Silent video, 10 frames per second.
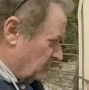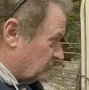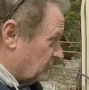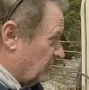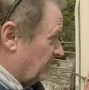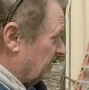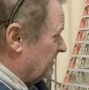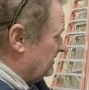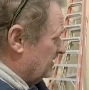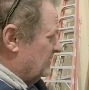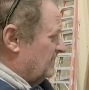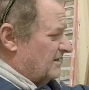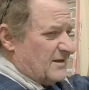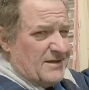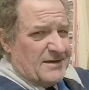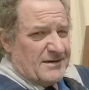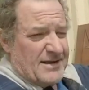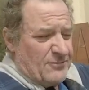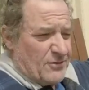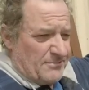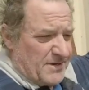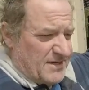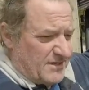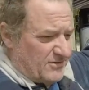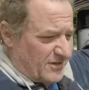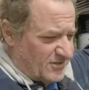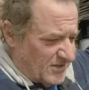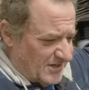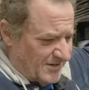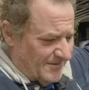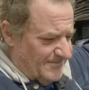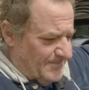old truck, they wouldn't be interested in it.